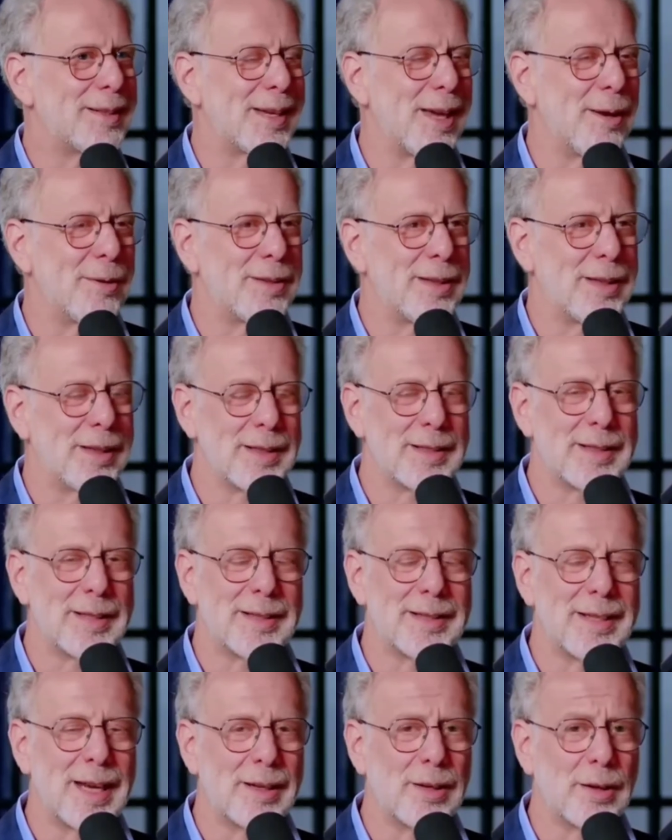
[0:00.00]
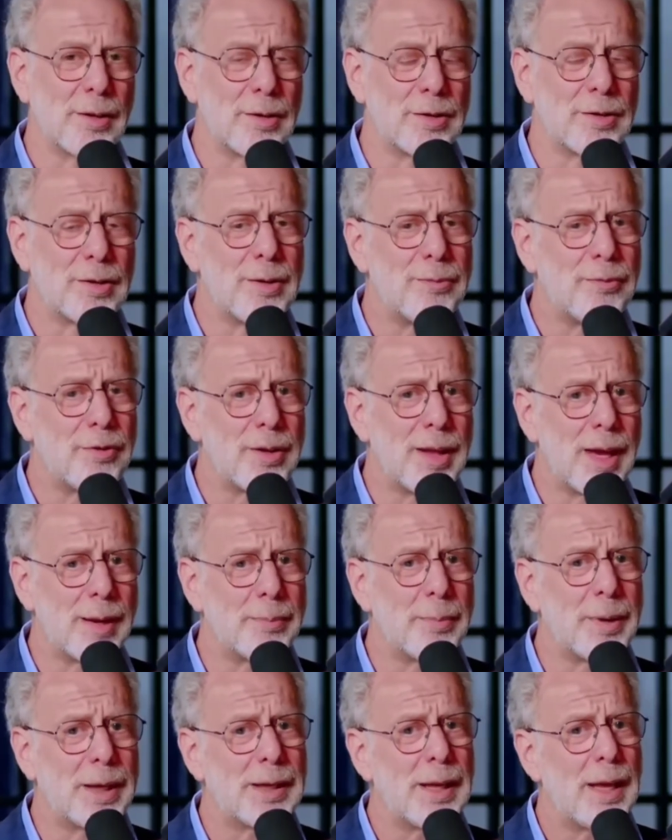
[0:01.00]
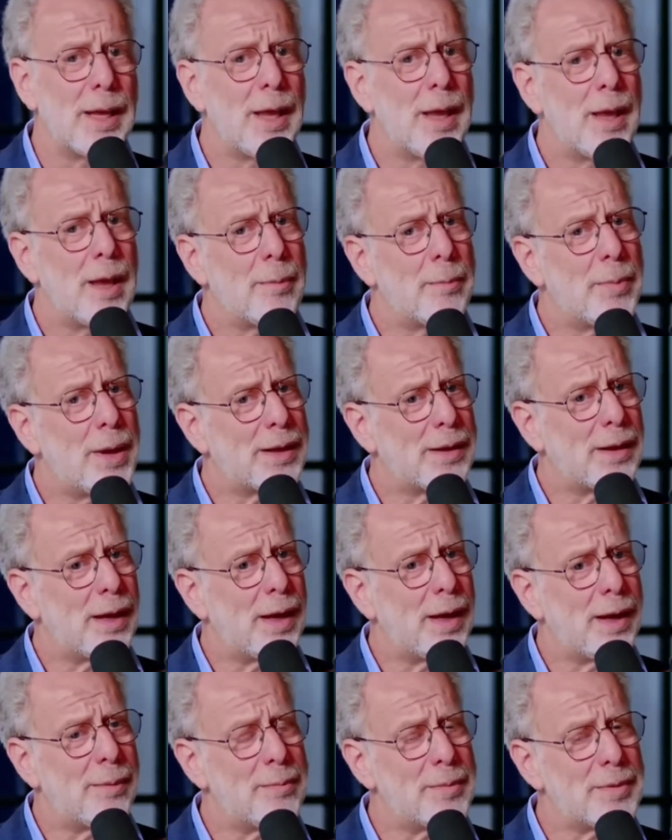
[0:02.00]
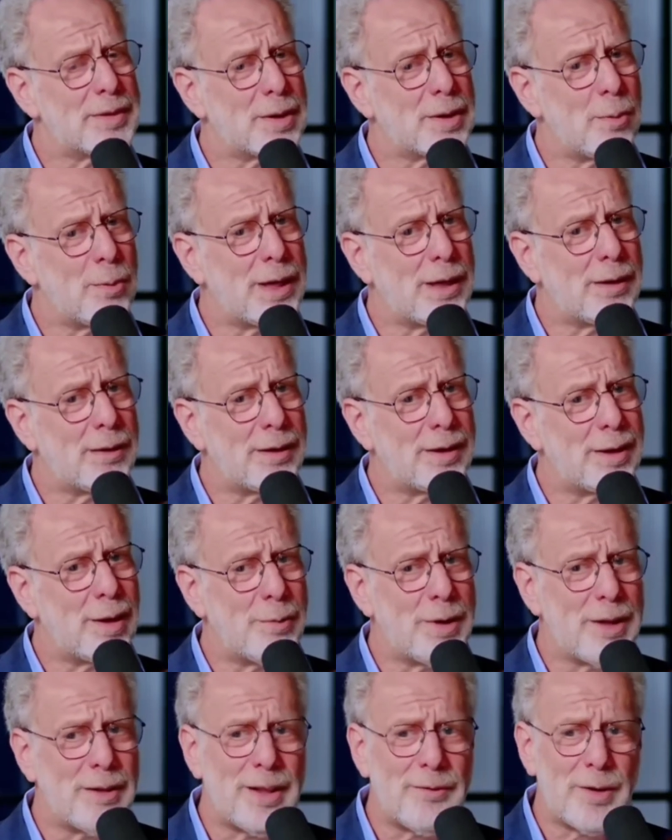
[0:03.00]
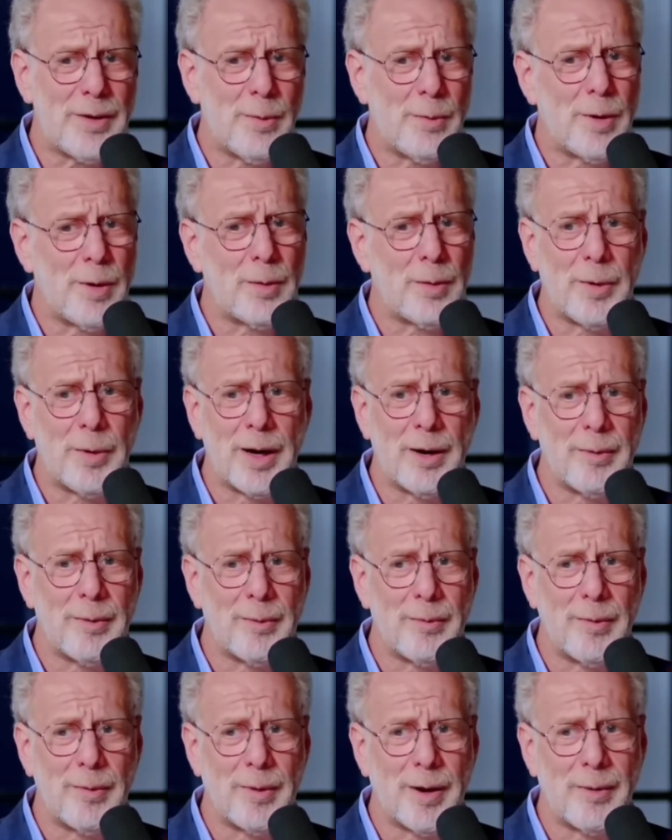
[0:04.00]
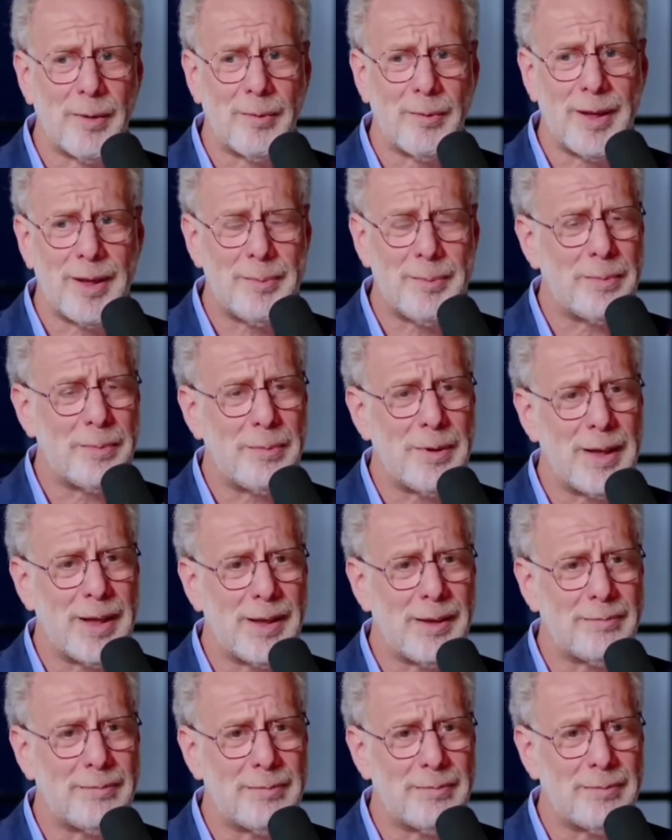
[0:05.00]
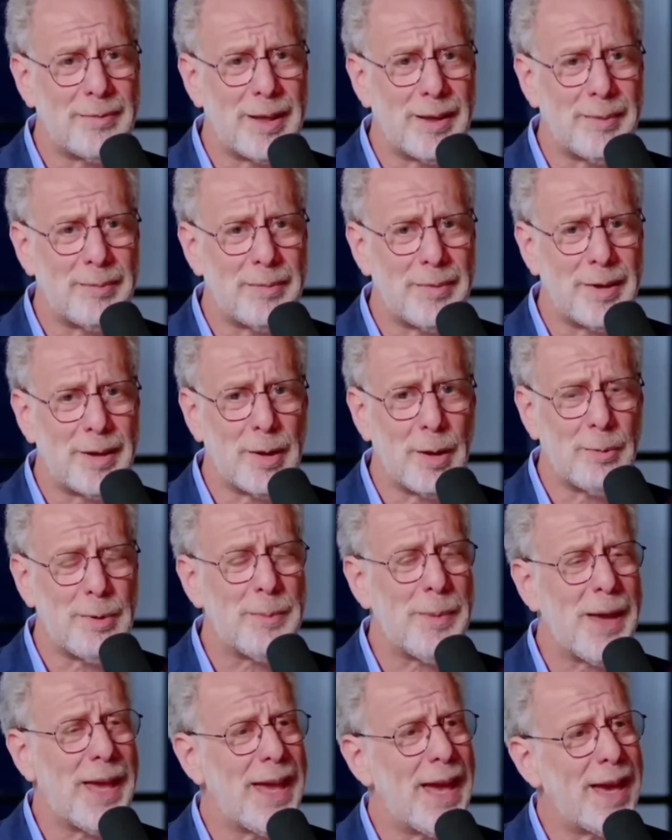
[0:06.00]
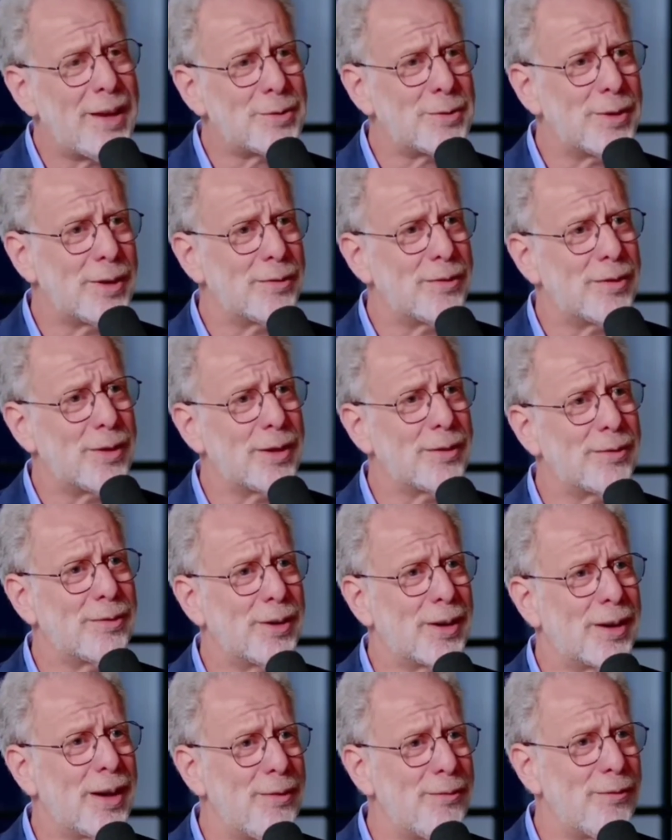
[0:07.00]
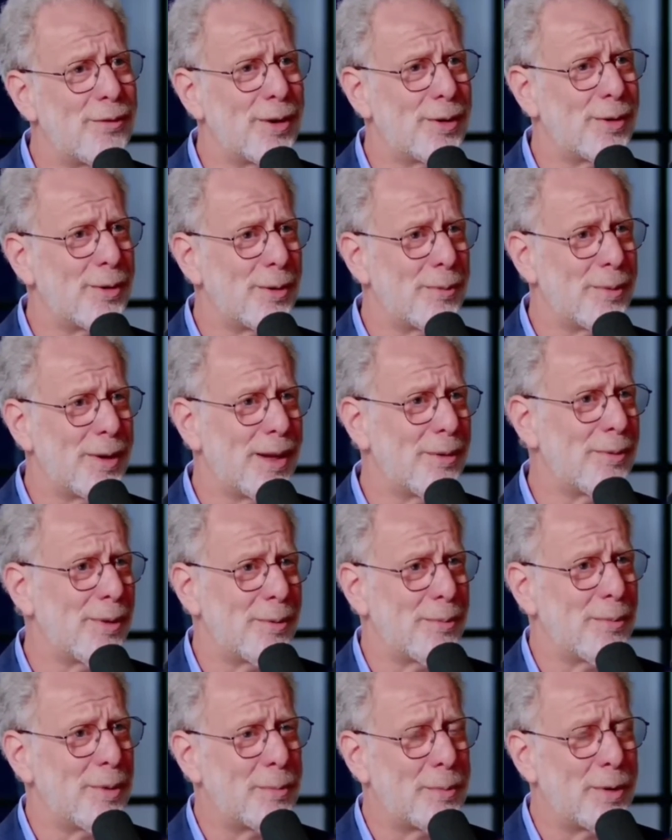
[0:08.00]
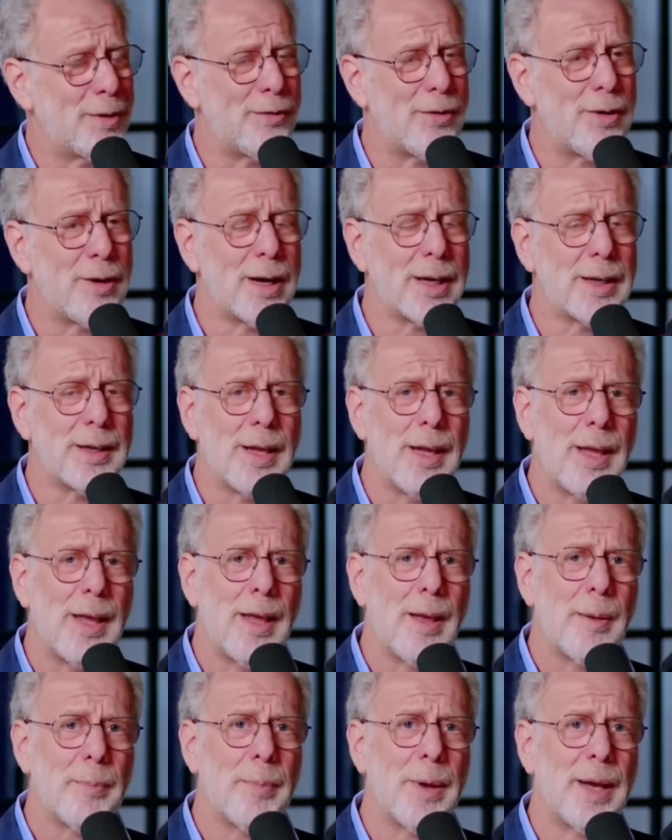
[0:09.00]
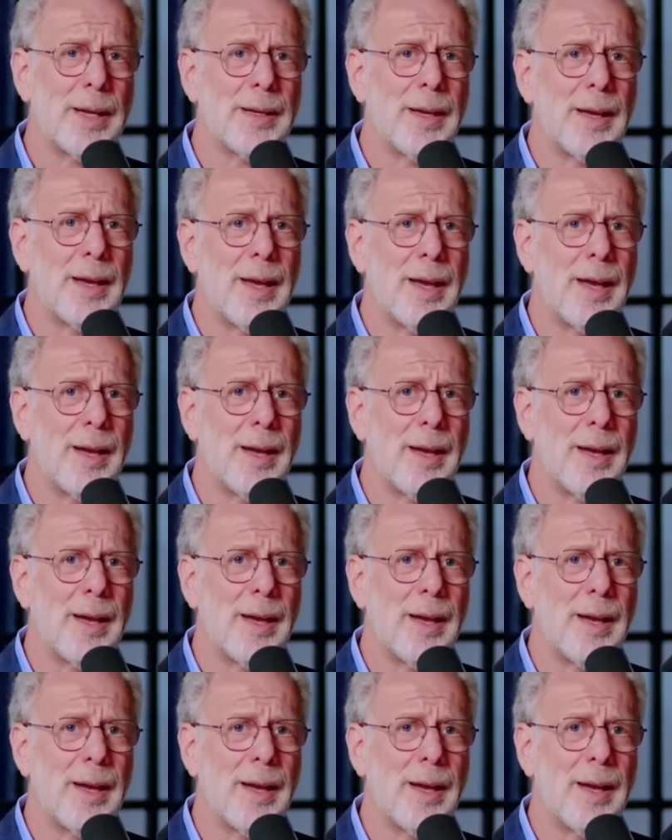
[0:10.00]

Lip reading: discounting is the technical term for that. So we live in a world where we pay extra for comfort, and we'll prefer it. But